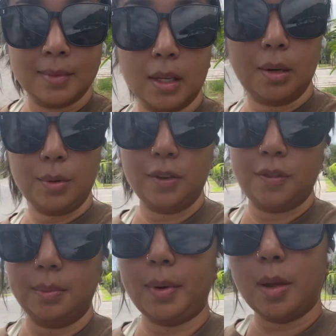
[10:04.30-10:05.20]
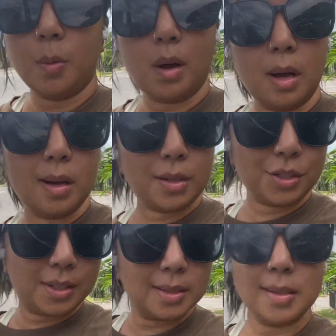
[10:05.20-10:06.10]
Going for my walk,
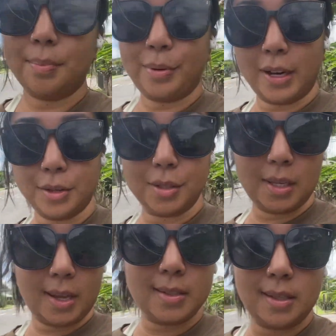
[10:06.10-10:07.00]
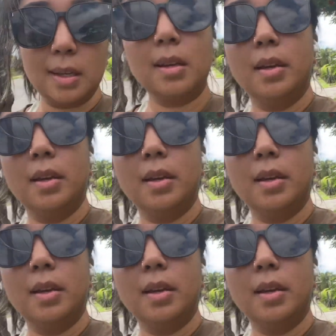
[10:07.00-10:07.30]
just prioritizing